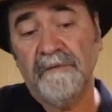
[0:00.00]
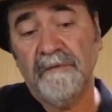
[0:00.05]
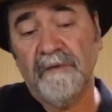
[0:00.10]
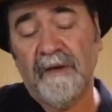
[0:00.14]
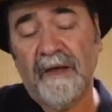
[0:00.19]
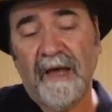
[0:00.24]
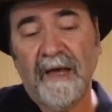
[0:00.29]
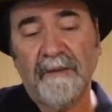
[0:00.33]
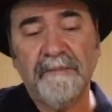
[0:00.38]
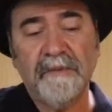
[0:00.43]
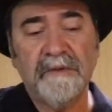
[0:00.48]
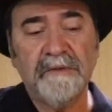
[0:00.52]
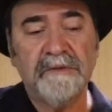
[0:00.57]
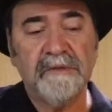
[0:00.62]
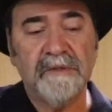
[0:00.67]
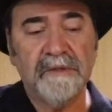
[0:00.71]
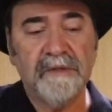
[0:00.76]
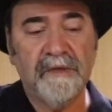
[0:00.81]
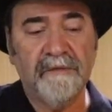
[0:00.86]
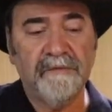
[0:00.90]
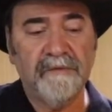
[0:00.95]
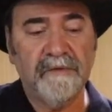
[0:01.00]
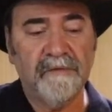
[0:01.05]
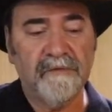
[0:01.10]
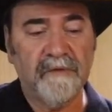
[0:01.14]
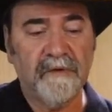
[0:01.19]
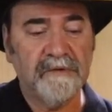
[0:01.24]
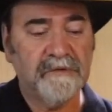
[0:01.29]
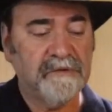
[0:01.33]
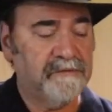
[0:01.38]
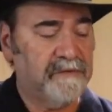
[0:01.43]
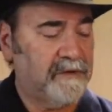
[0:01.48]
you happen to lift your
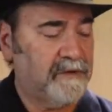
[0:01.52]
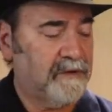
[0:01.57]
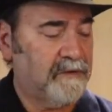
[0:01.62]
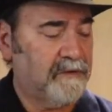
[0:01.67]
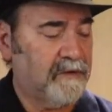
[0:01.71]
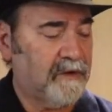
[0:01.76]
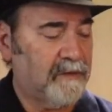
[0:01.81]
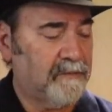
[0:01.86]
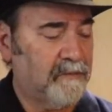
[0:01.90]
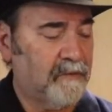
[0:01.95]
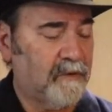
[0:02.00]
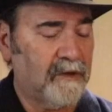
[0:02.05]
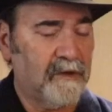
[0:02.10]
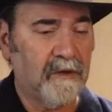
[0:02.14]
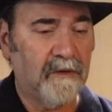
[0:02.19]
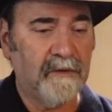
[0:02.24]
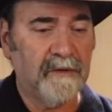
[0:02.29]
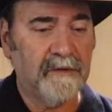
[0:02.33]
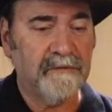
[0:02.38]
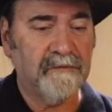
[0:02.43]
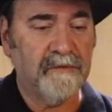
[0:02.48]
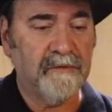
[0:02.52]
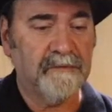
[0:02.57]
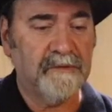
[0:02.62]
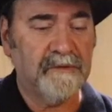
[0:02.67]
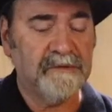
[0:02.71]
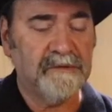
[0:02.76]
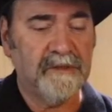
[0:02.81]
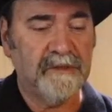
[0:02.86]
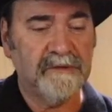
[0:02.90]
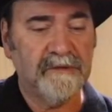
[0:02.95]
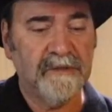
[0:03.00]
first finger up while going from the
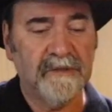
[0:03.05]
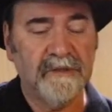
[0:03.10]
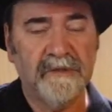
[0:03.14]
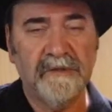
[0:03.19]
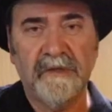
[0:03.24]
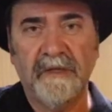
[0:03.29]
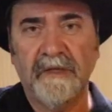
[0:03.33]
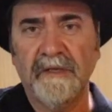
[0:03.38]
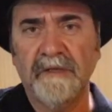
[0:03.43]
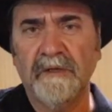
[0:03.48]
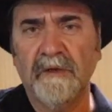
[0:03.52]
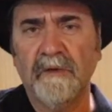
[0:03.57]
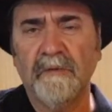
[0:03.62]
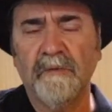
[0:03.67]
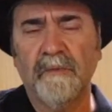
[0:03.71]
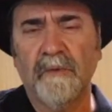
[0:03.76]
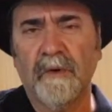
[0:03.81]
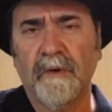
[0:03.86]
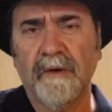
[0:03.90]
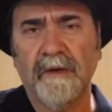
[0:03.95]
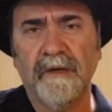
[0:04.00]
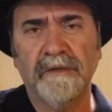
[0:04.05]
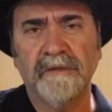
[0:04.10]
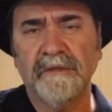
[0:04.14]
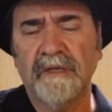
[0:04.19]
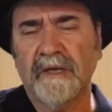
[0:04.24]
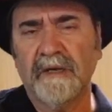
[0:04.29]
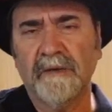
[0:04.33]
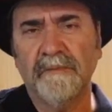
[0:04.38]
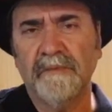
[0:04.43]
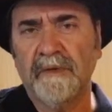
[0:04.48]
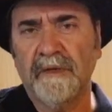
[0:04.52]
C to the D, don't worry, it's
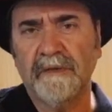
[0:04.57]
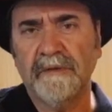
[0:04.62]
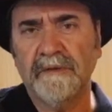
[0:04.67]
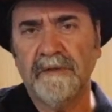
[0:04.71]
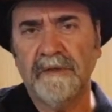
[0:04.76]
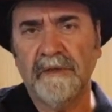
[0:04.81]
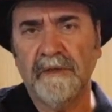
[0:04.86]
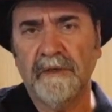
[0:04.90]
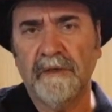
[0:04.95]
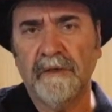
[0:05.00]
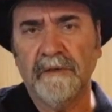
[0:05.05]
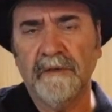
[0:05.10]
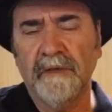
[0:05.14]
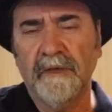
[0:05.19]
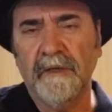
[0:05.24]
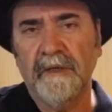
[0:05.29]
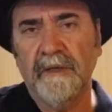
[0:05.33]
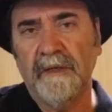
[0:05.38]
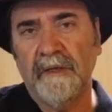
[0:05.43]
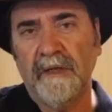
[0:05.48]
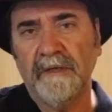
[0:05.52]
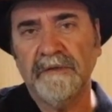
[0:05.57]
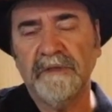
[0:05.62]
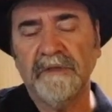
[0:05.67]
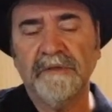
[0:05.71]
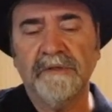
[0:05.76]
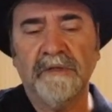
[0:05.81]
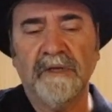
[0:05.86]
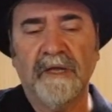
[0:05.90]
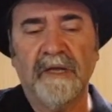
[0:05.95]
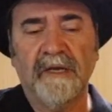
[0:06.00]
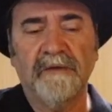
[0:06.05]
not a big deal. It's
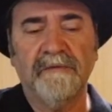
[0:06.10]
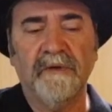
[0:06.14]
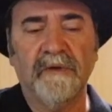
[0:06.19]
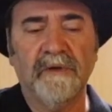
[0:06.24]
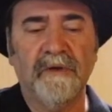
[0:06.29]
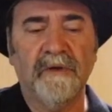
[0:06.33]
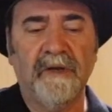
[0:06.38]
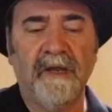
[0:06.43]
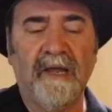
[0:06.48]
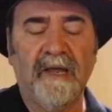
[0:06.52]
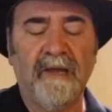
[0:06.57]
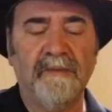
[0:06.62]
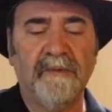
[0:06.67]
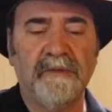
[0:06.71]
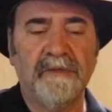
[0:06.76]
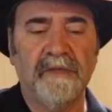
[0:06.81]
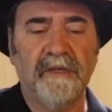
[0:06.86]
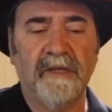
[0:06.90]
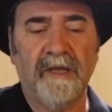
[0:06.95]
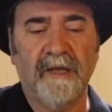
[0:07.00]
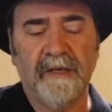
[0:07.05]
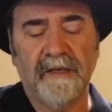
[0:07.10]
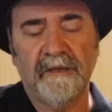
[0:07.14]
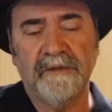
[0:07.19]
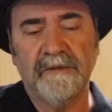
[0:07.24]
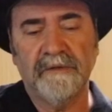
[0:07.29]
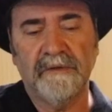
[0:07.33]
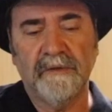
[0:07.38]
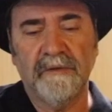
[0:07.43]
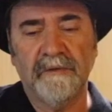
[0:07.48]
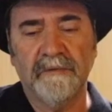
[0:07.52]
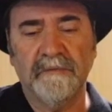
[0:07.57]
just kind of a good habit to get
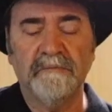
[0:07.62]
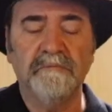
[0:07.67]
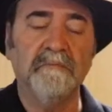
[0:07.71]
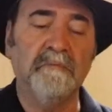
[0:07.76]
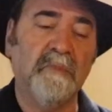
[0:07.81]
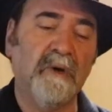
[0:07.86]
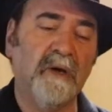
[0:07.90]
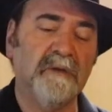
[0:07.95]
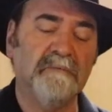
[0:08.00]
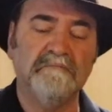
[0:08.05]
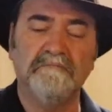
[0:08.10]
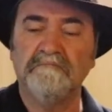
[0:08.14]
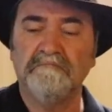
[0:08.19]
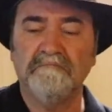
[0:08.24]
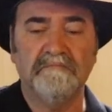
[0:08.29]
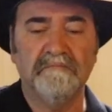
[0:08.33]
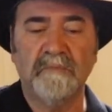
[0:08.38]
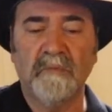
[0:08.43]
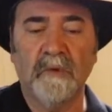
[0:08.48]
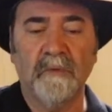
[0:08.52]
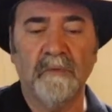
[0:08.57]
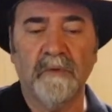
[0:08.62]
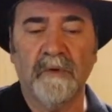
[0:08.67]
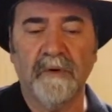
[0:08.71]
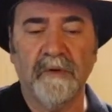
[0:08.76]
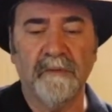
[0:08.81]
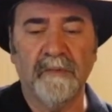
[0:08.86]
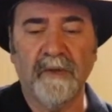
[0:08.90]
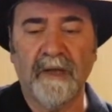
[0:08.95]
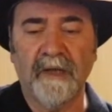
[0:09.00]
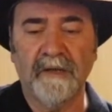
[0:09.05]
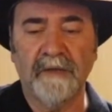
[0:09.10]
into. But don't worry
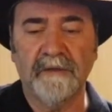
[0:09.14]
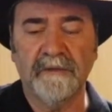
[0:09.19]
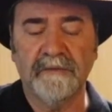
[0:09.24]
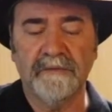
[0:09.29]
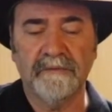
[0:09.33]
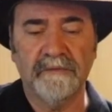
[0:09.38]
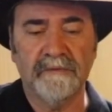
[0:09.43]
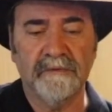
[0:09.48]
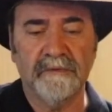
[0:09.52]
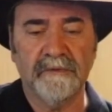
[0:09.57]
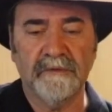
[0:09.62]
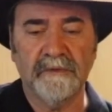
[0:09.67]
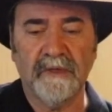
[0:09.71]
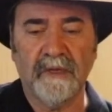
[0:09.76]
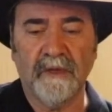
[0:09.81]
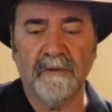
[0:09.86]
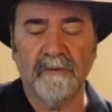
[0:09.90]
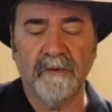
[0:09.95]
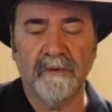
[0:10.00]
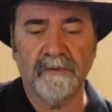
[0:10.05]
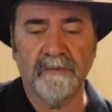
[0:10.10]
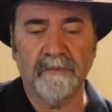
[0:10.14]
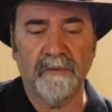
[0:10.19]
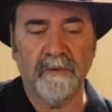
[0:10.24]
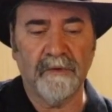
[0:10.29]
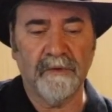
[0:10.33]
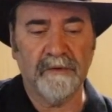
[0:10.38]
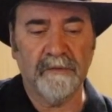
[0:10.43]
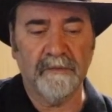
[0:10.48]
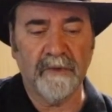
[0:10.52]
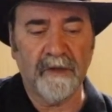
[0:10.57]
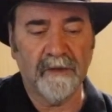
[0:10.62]
about it, not worth
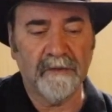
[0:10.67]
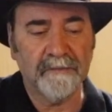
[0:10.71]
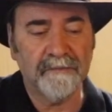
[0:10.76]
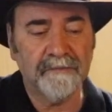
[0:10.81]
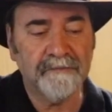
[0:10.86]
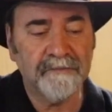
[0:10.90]
worrying about.